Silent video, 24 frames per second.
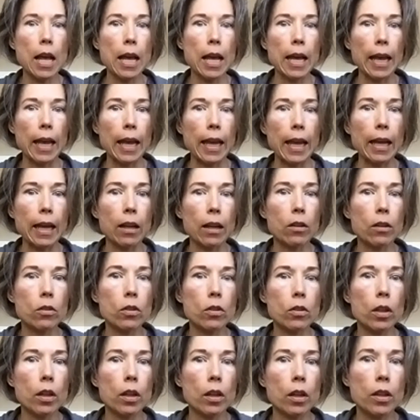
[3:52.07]
and
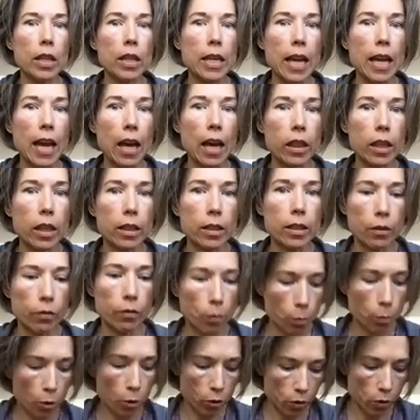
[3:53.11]
the ethics of
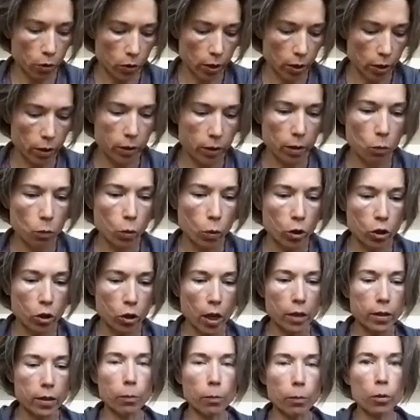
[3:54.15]
emergencies, in which
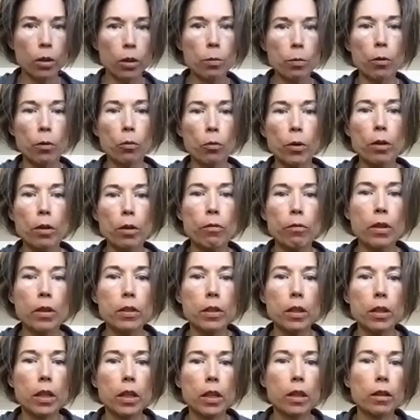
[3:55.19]
case I'm going to be
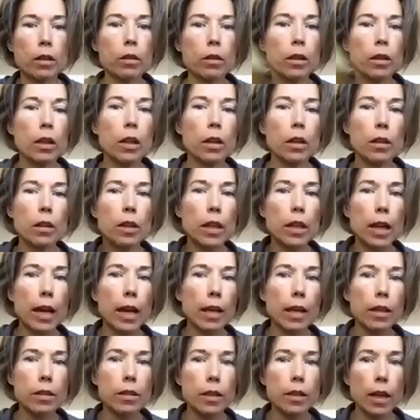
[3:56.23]
revisiting the
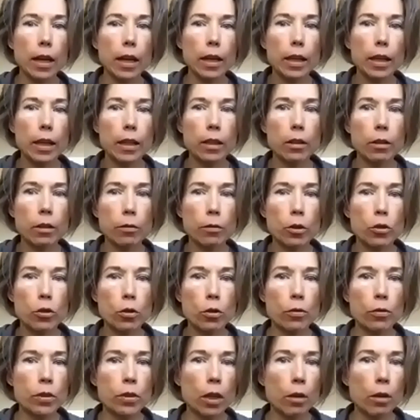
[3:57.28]
essay in The Virtue of
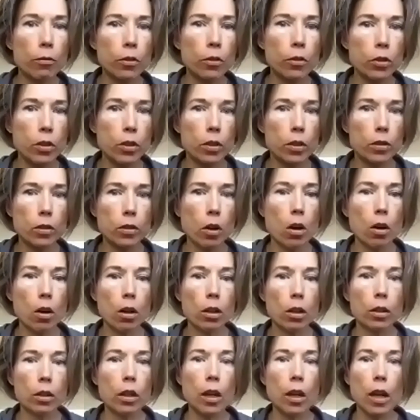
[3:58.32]
Selfishness
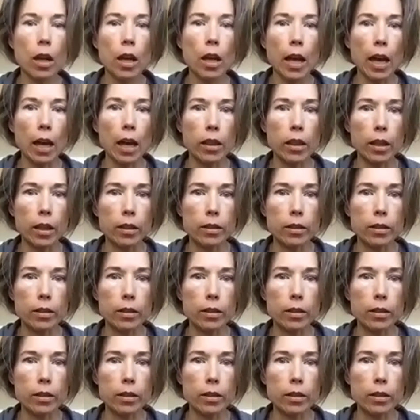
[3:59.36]
called Ethics